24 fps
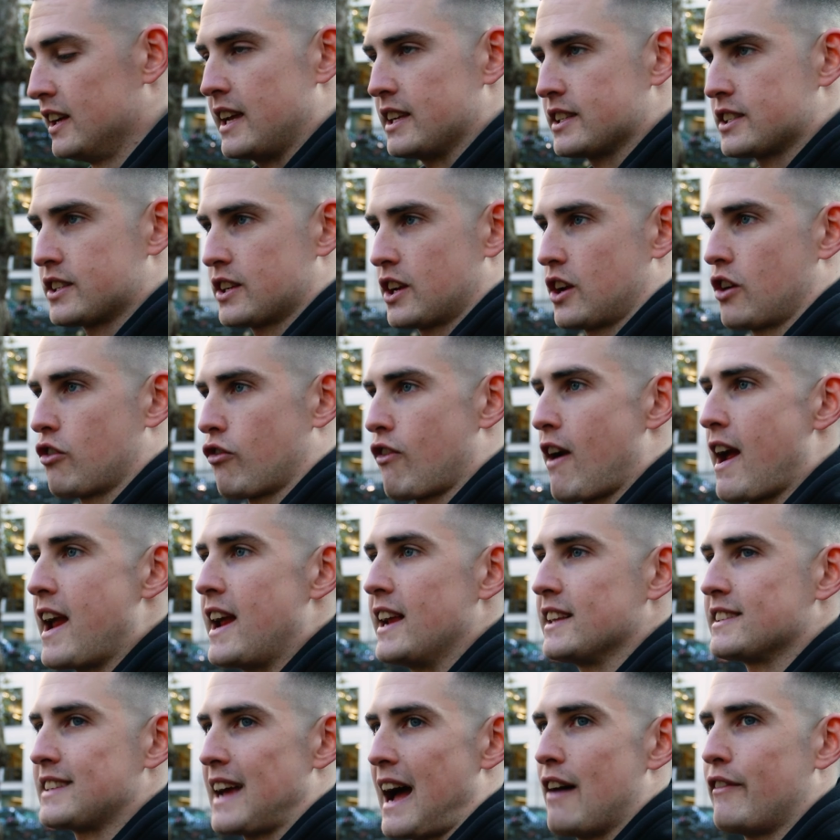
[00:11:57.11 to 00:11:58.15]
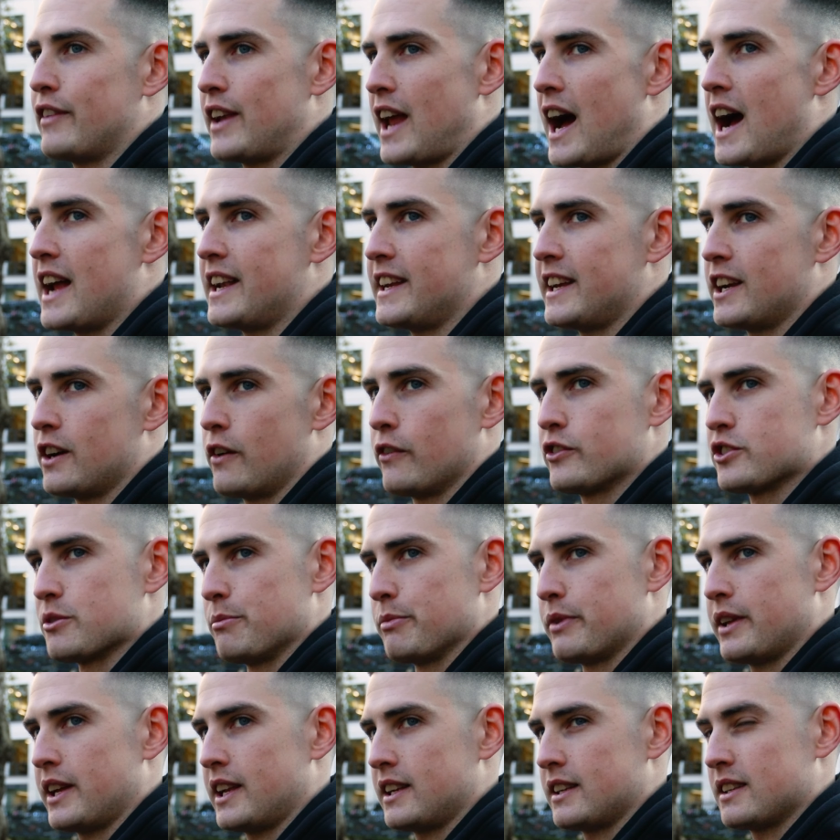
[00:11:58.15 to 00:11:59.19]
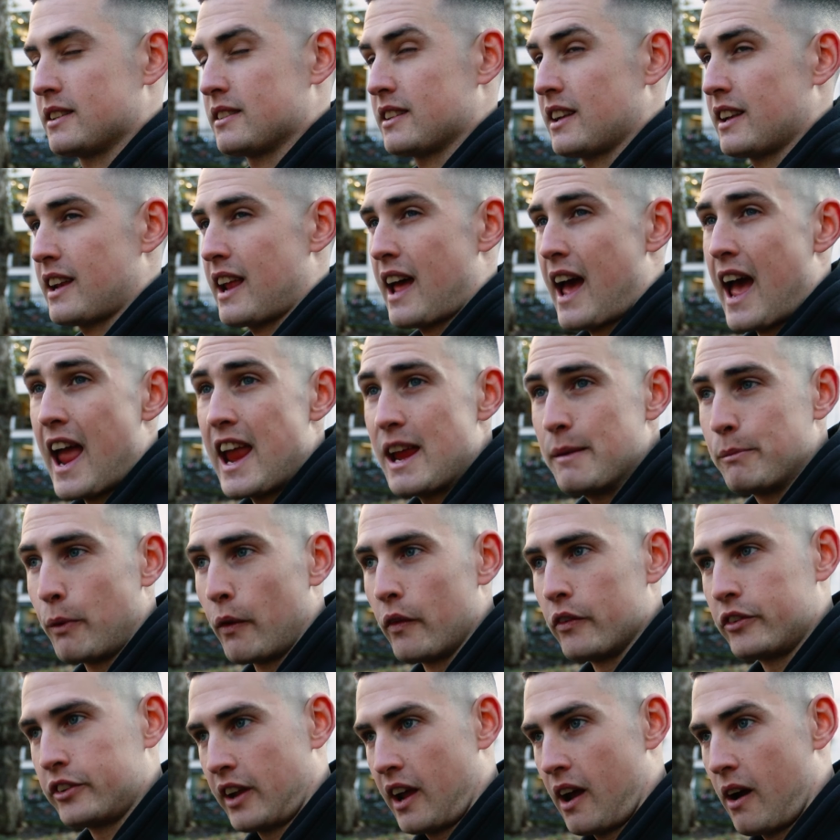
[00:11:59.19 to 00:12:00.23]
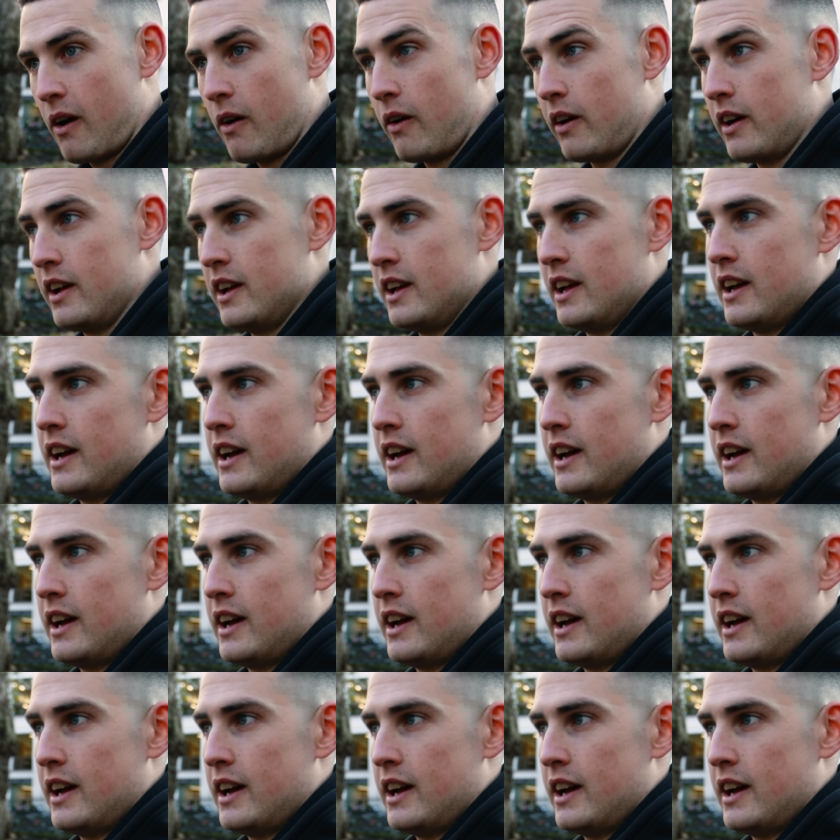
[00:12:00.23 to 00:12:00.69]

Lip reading: It's great to have an idea of something 8 months ago